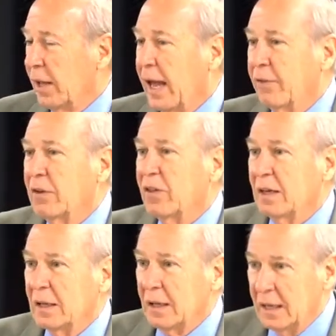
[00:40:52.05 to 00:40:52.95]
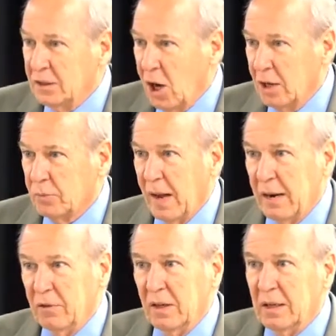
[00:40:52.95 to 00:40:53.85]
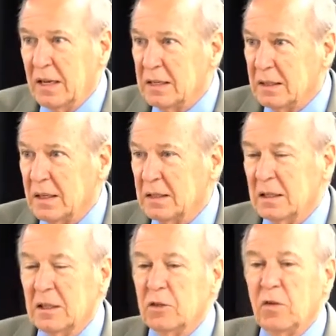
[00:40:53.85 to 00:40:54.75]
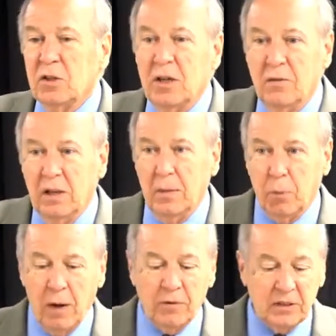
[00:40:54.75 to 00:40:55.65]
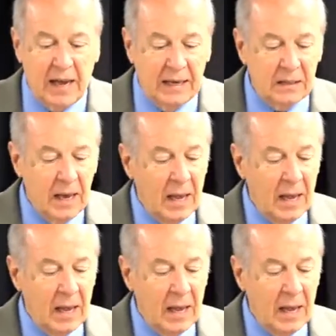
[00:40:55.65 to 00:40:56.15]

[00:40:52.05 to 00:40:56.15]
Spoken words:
everything that he talks about, everything that he sees in this vision, everything he prophesies,